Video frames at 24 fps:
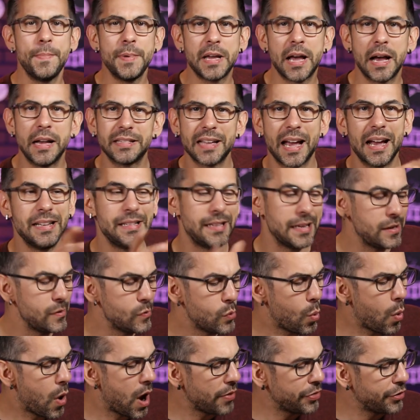because I
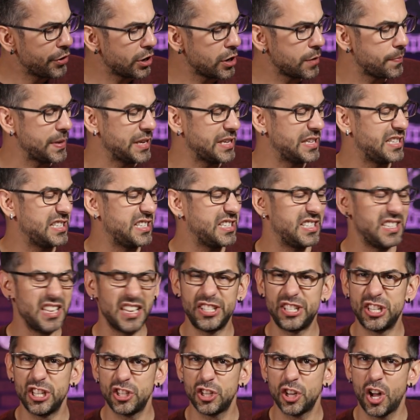didn't want there to be
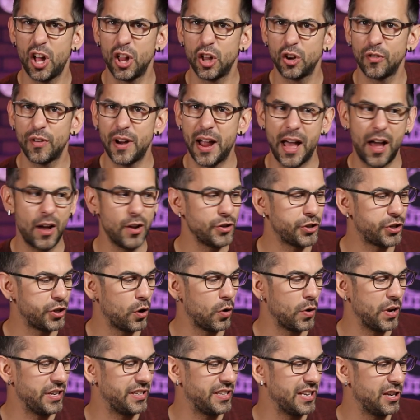stitches all around,
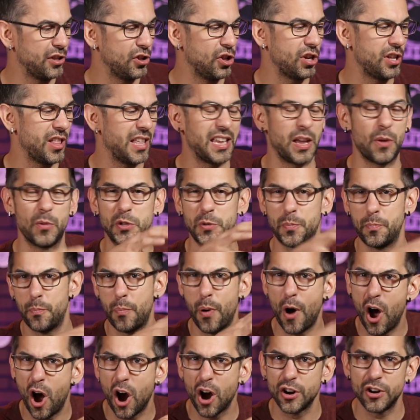so it didn't look like it was
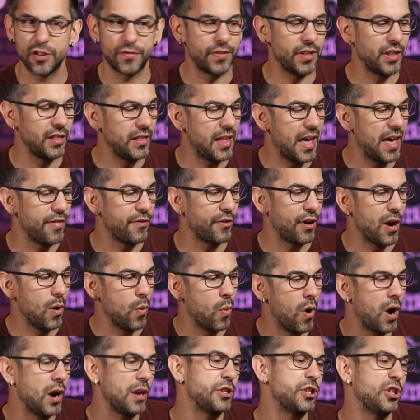part of the leather. I
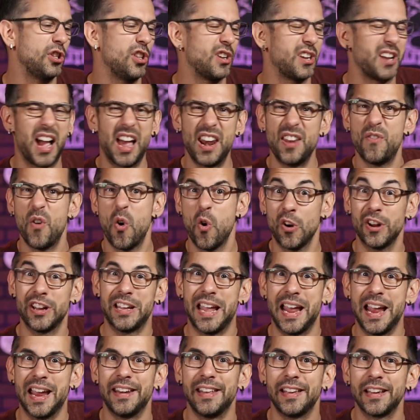wanted to look kind of
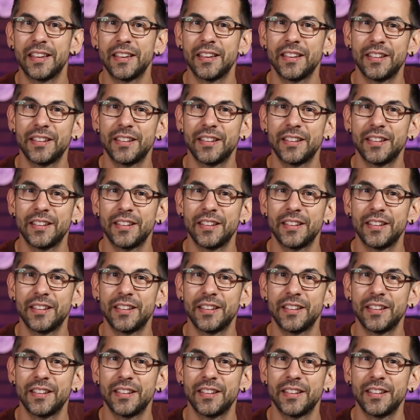organic.